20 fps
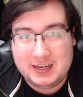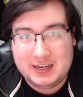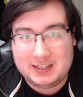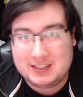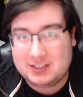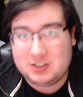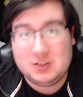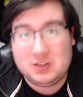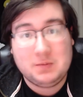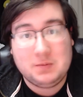It's
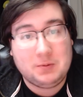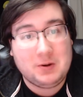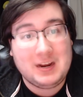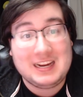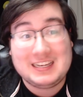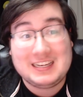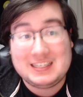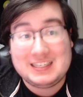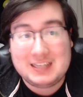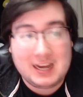a super
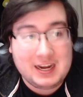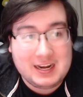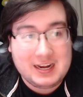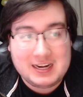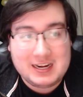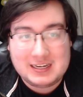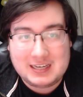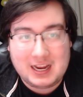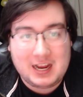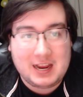
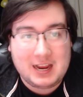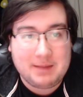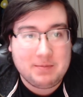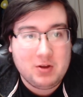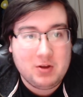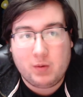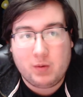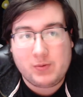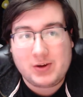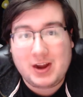exciting time
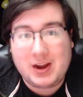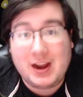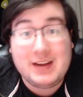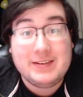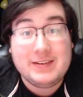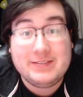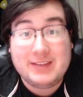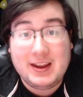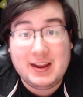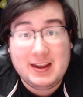where we're
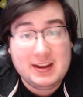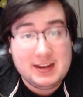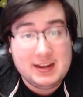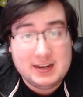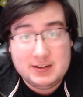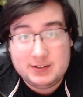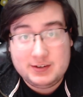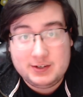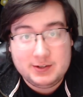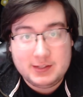kind of getting
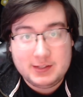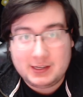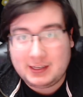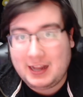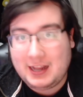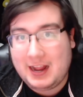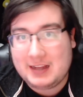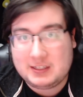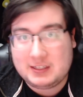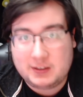into the
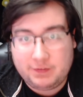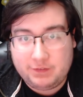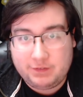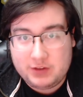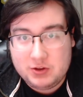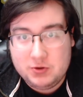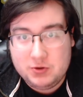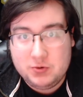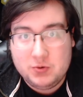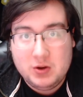last
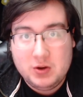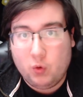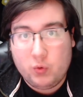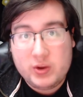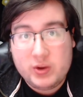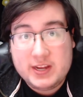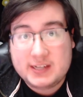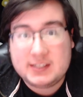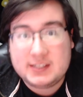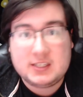few
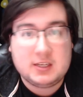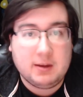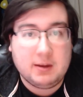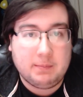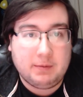weeks